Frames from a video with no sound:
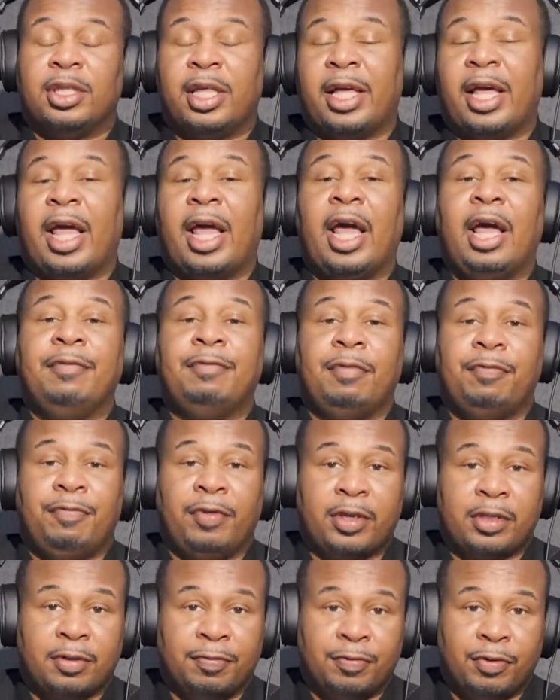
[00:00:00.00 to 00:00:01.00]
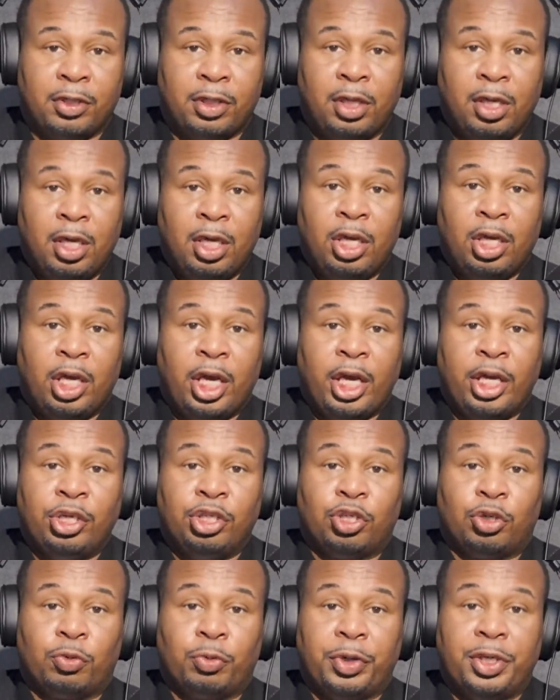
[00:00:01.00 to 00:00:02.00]
They have effectively
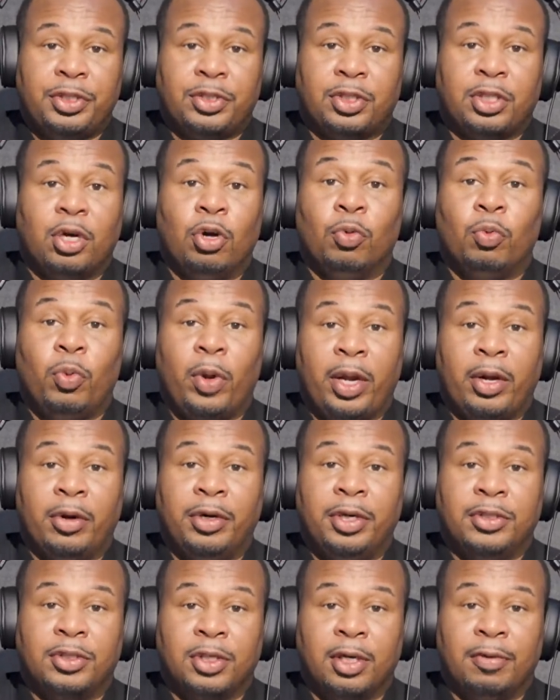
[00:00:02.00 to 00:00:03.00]
increased awareness